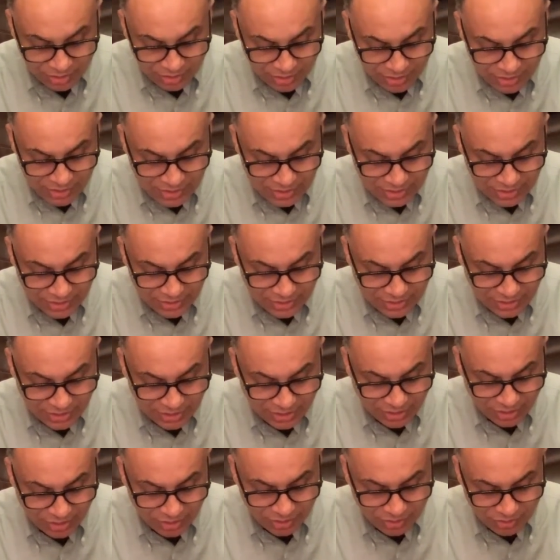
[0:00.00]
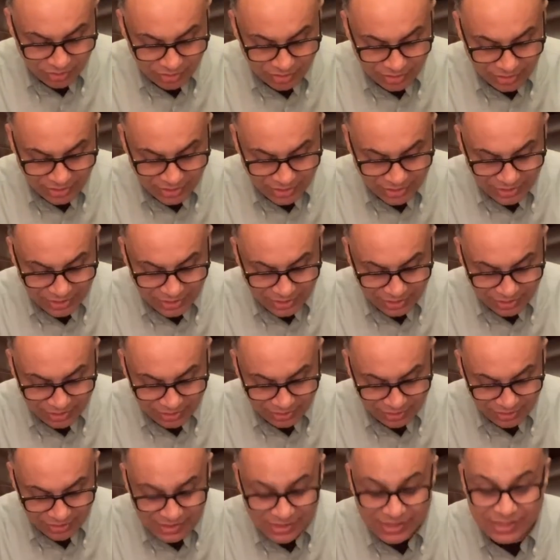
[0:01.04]
easily take out and
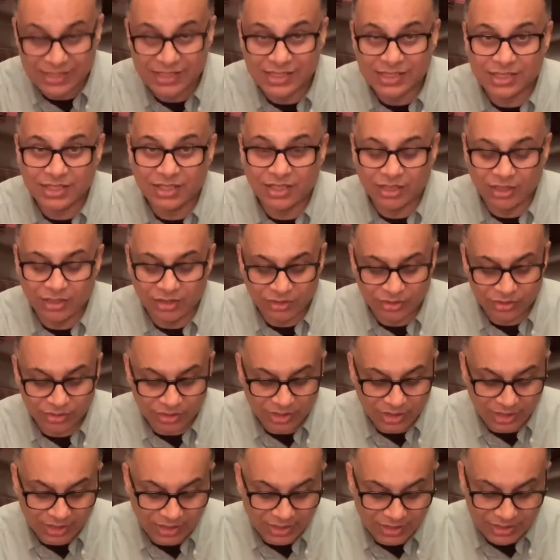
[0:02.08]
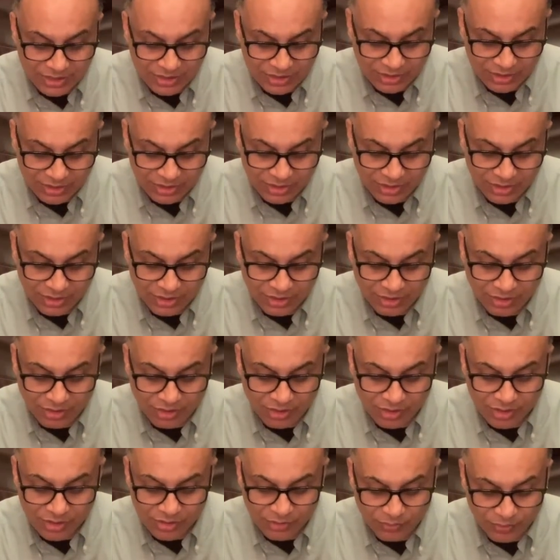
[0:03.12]
reinsert, so that actually
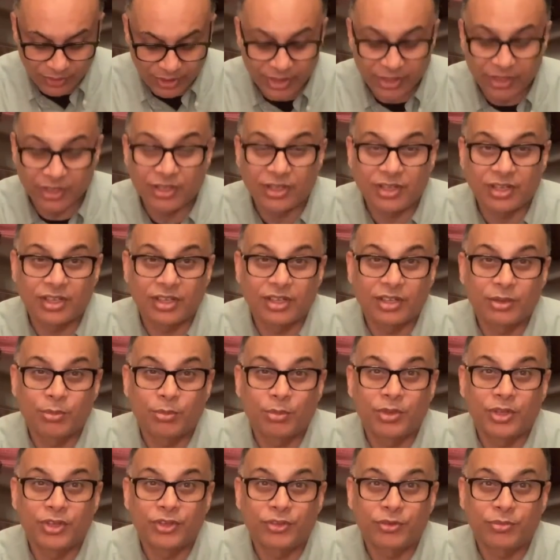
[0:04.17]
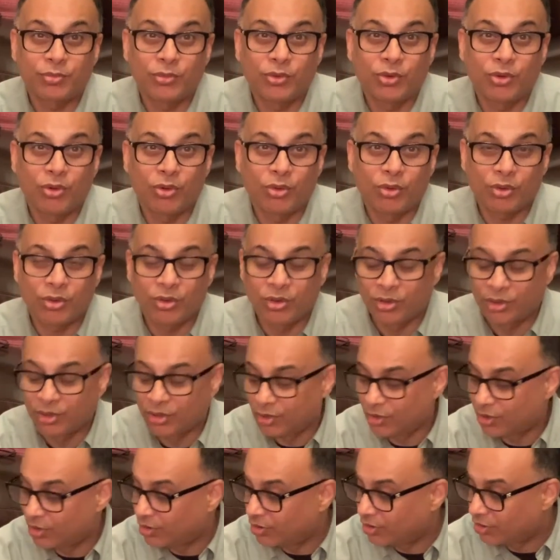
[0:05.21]
cause wear and tear much more
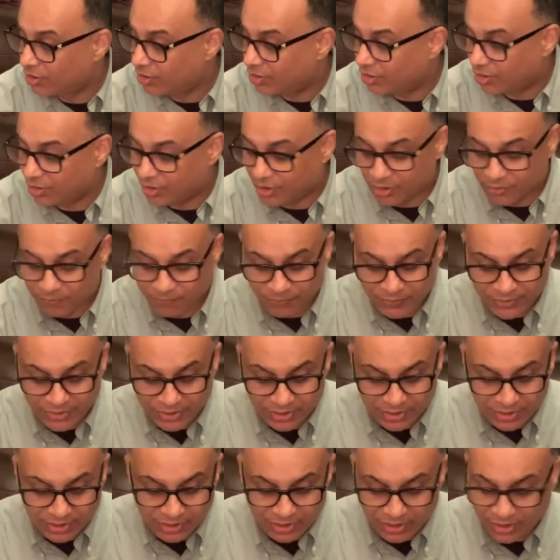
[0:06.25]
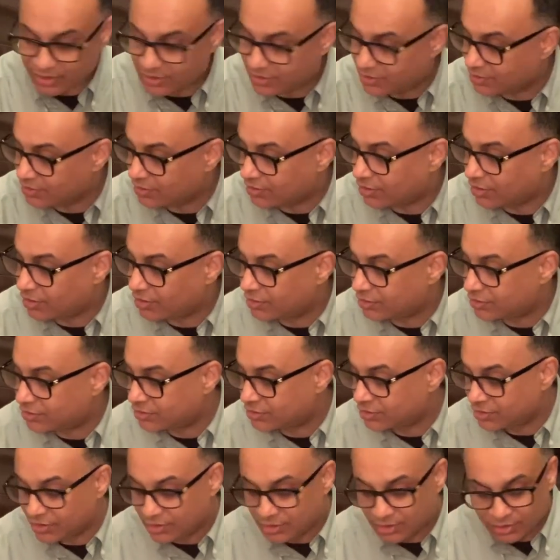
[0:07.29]
in the tighter cards.
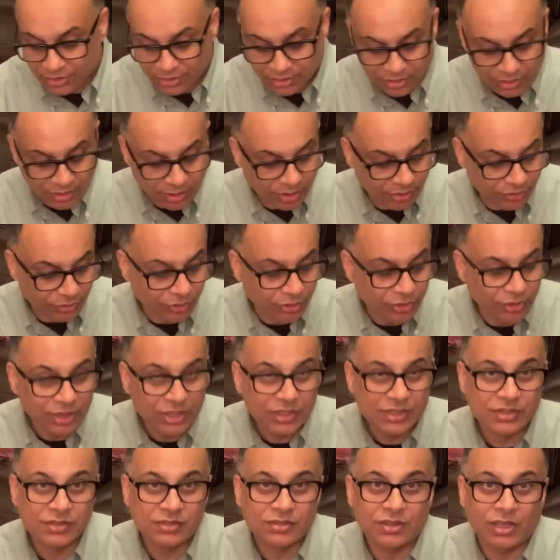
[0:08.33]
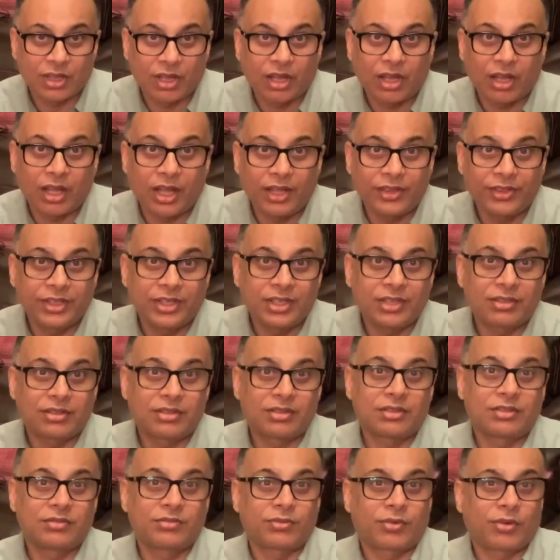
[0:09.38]
So this, I think,
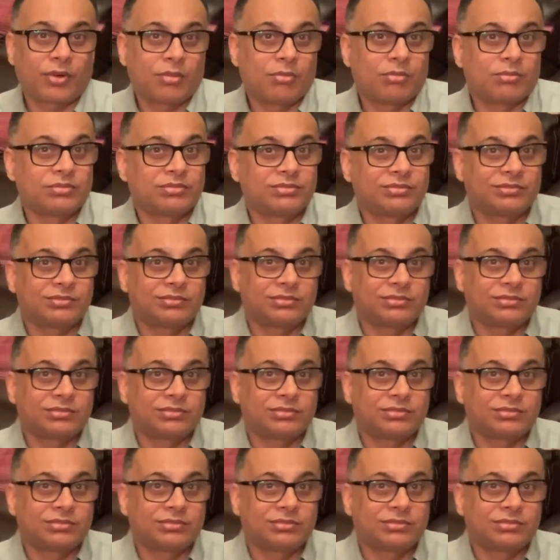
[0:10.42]
from